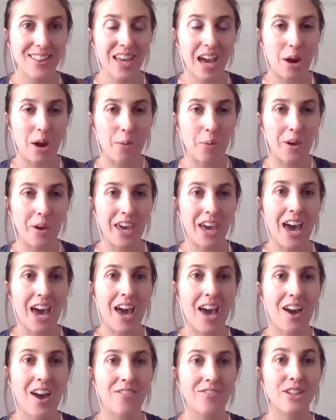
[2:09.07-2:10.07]
that we
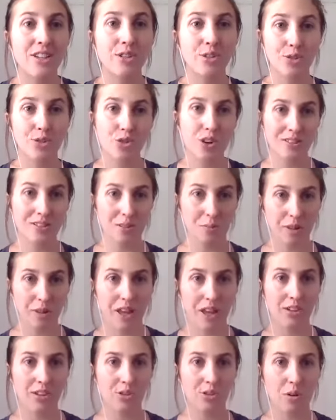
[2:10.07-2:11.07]
have this stress
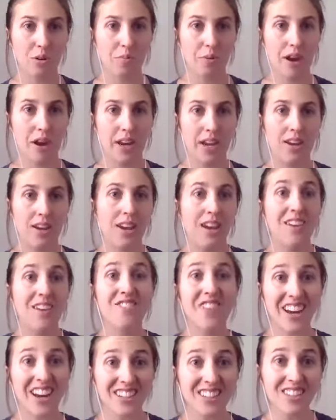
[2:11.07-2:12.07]
applied to our body.
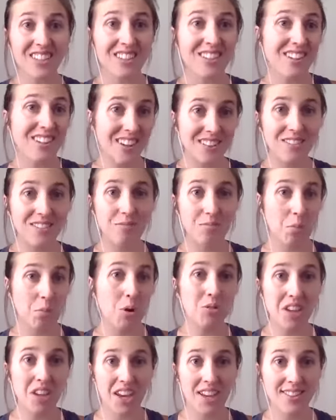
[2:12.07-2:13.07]
In fact, in
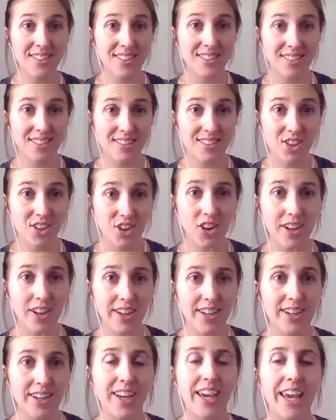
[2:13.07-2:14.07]
most cases, it's
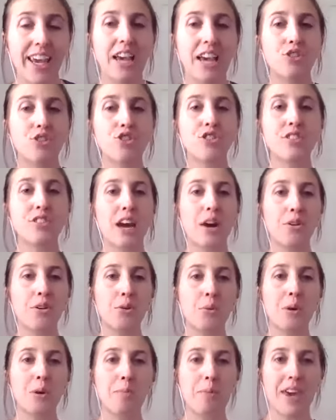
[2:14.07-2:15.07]
good. It's just how
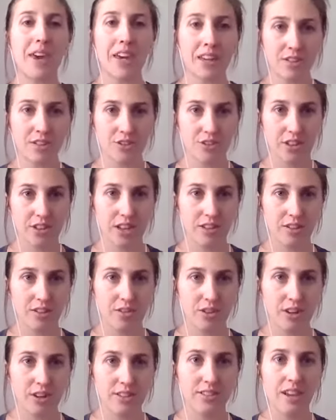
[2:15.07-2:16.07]
do we manage that
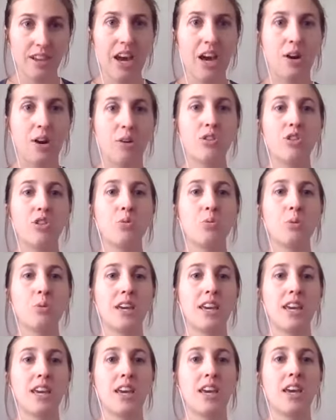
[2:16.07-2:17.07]
stress? How do
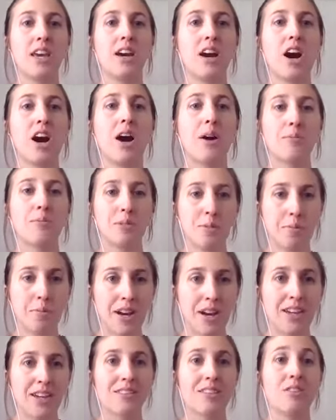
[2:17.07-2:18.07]
we
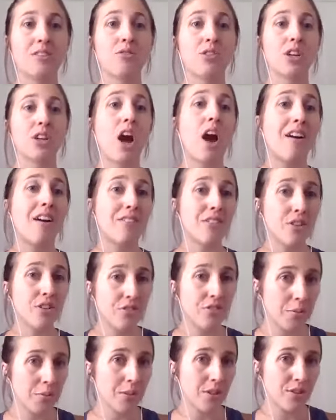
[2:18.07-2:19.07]
optimize and recover
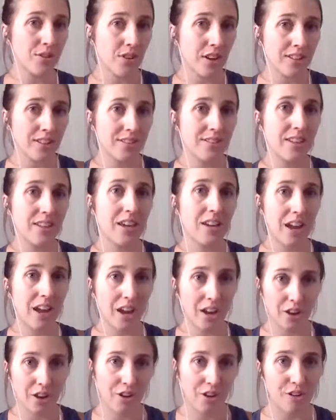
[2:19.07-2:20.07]
from the stress that
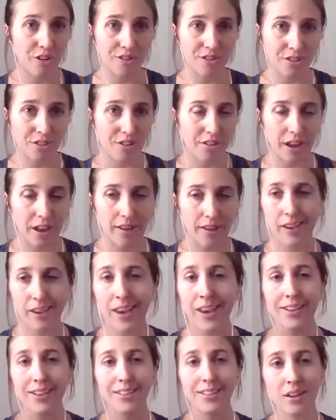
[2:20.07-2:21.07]
occurs in our life?
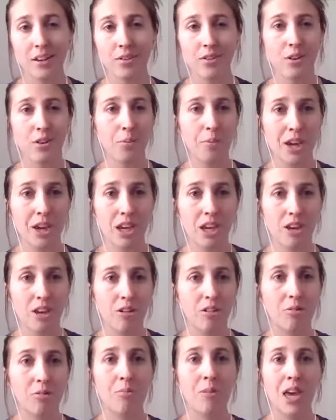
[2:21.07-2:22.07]
Because I don't know about
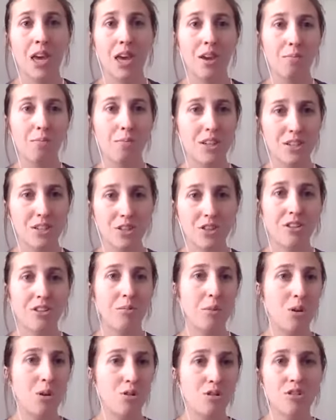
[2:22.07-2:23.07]
you, mental,
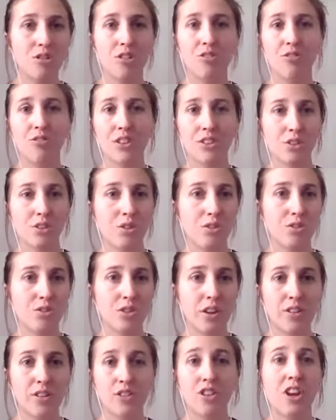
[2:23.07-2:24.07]
emotional, physical
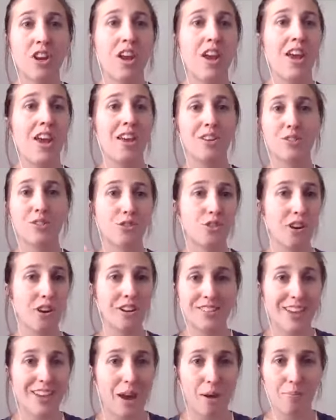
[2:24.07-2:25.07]
stress
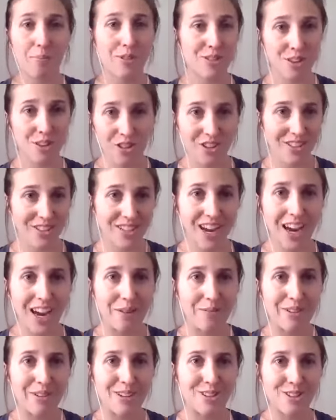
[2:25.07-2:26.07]
stress happens all the
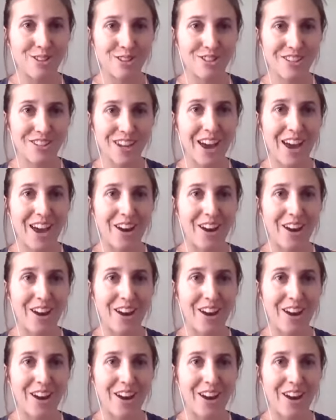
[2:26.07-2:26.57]
time. It's just